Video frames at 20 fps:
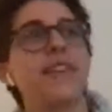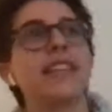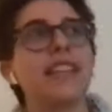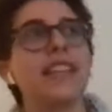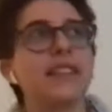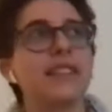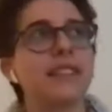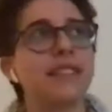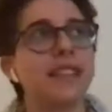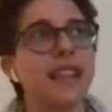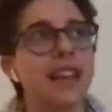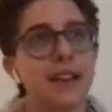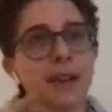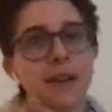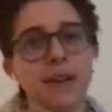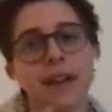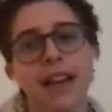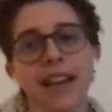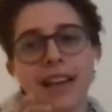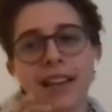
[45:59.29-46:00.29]
and then you're like,
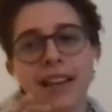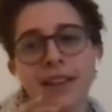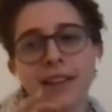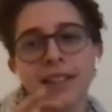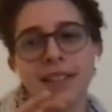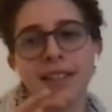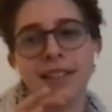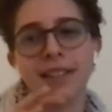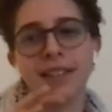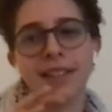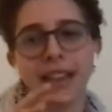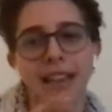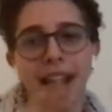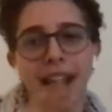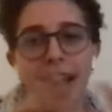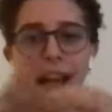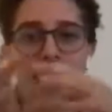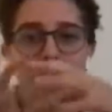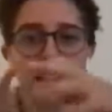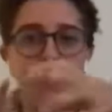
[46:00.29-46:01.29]
okay, here's like
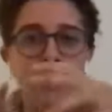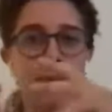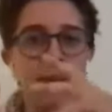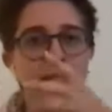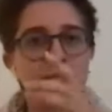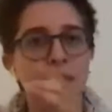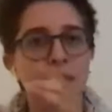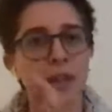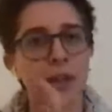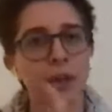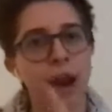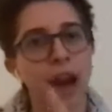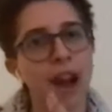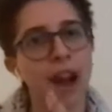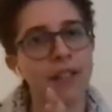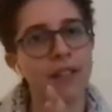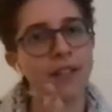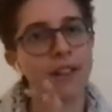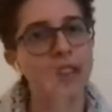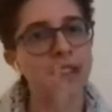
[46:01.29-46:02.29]
an element of a
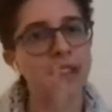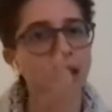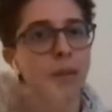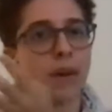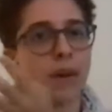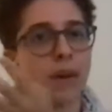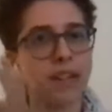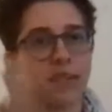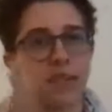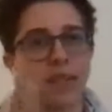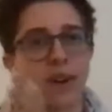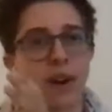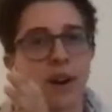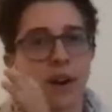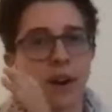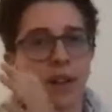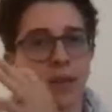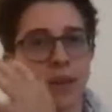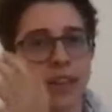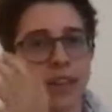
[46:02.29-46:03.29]
graph and like what it's
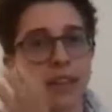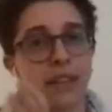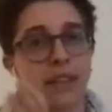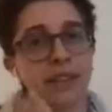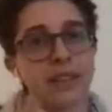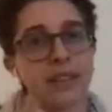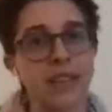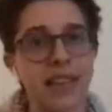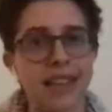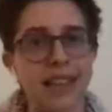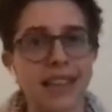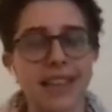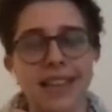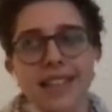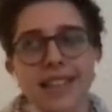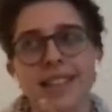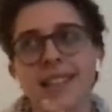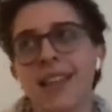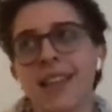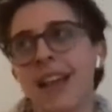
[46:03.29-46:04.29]
called when it looks like
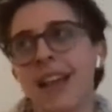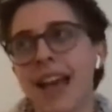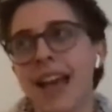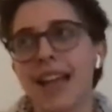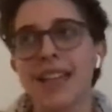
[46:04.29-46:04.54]
this,